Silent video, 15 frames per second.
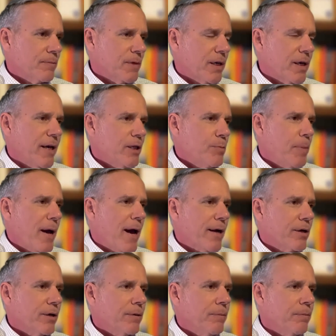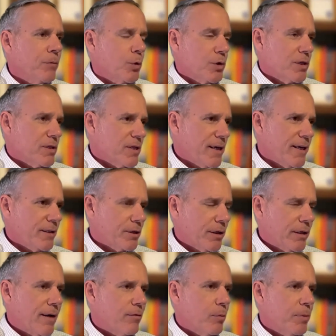a case packer, which is an
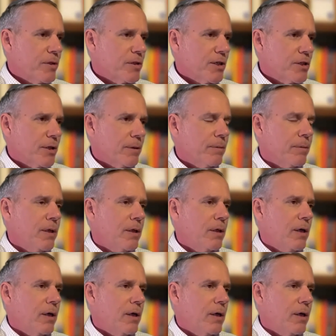entry-level position,